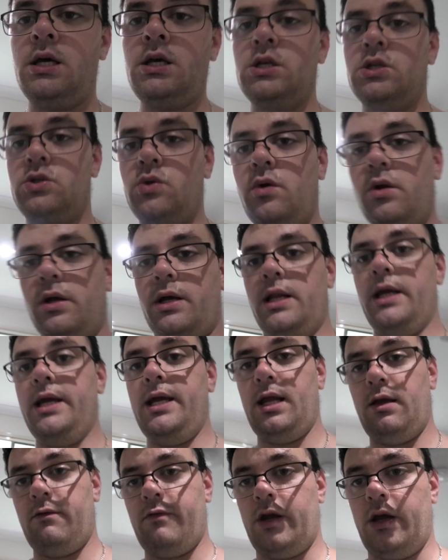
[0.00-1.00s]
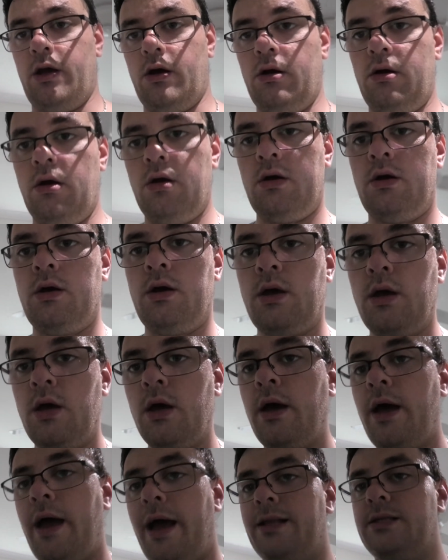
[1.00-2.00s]
sort of cleaning video,
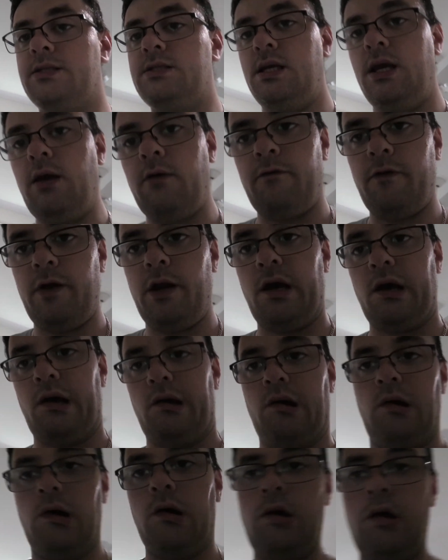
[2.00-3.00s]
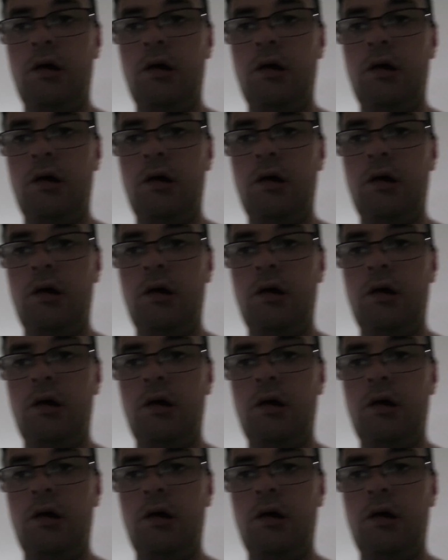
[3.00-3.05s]
and see a video